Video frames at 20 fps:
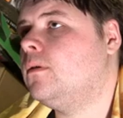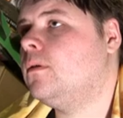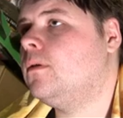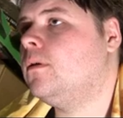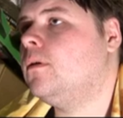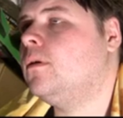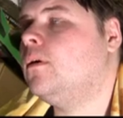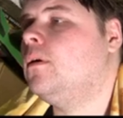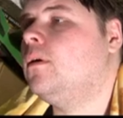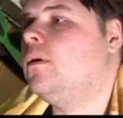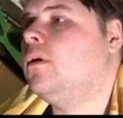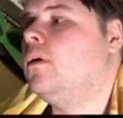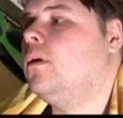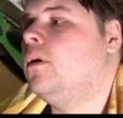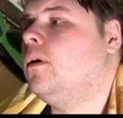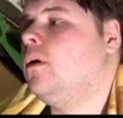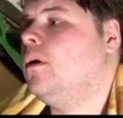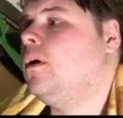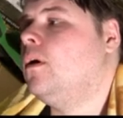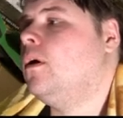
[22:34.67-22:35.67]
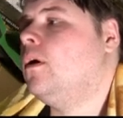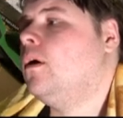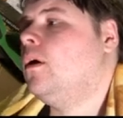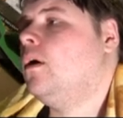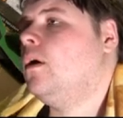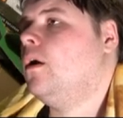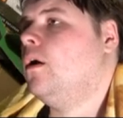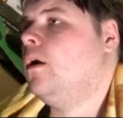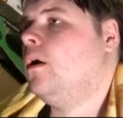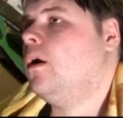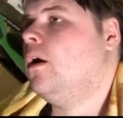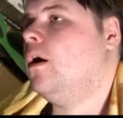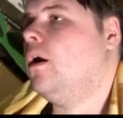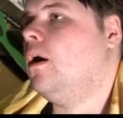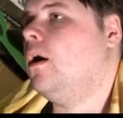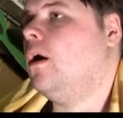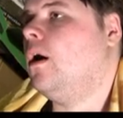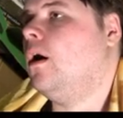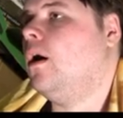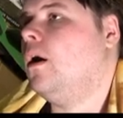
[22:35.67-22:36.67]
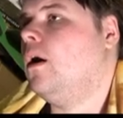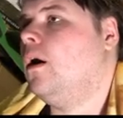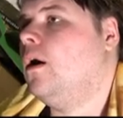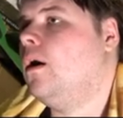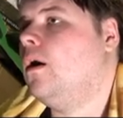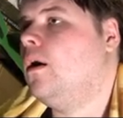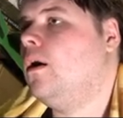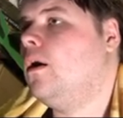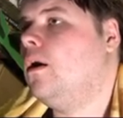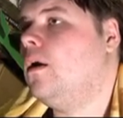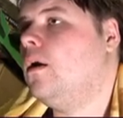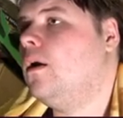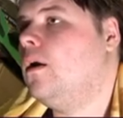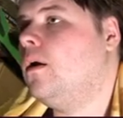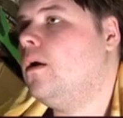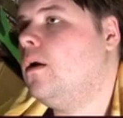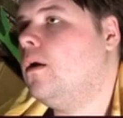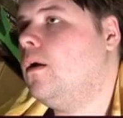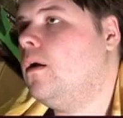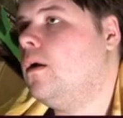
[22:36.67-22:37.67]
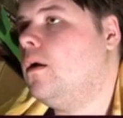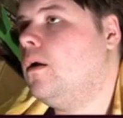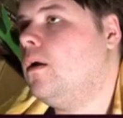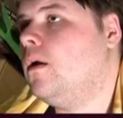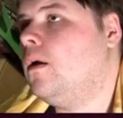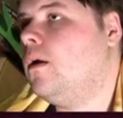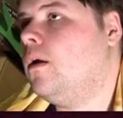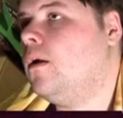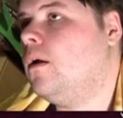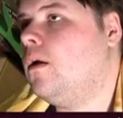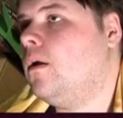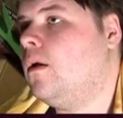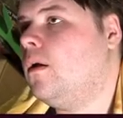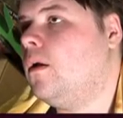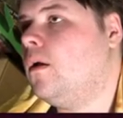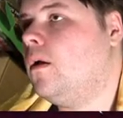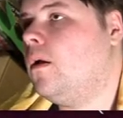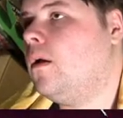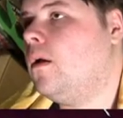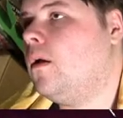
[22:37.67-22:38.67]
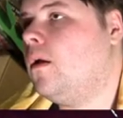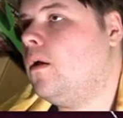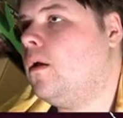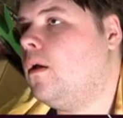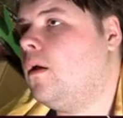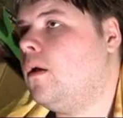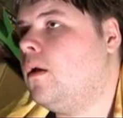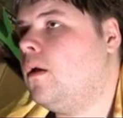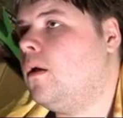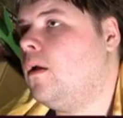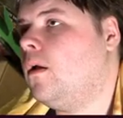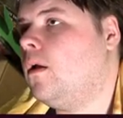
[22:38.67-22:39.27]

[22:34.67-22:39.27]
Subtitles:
Nothing is said.